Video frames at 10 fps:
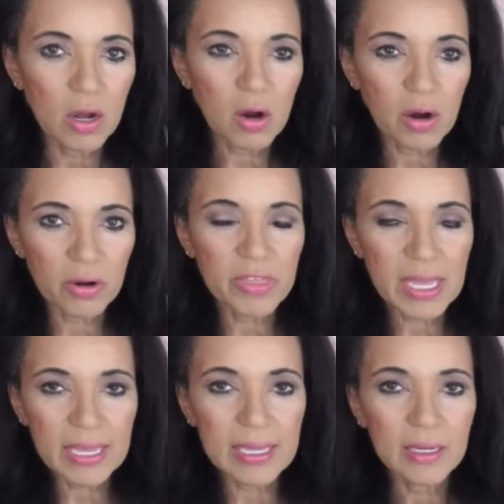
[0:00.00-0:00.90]
Are
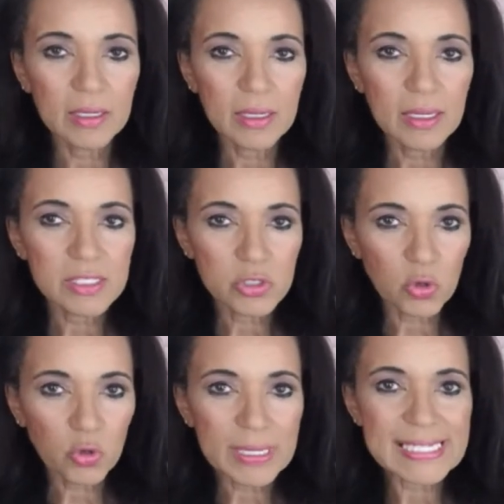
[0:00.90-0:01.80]
they
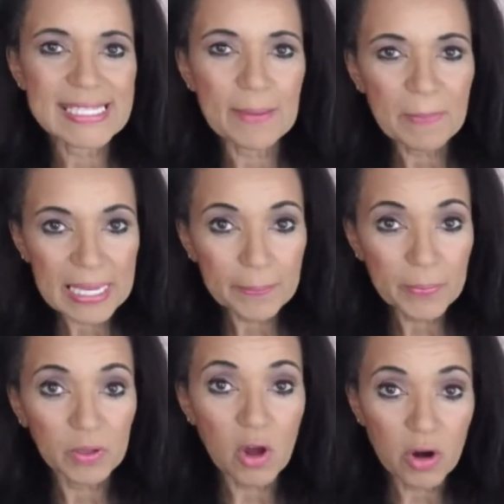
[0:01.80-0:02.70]
stories that
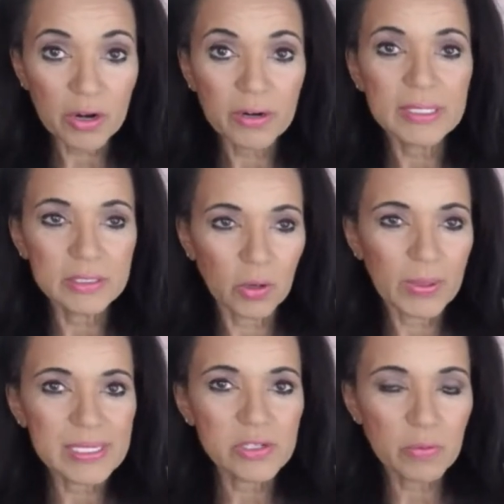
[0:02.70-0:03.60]
people are
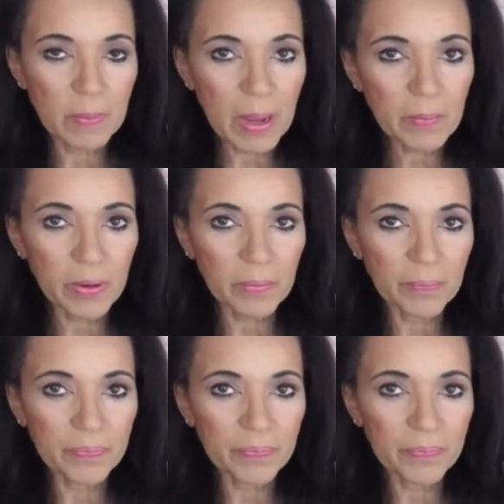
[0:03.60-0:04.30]
going to remember?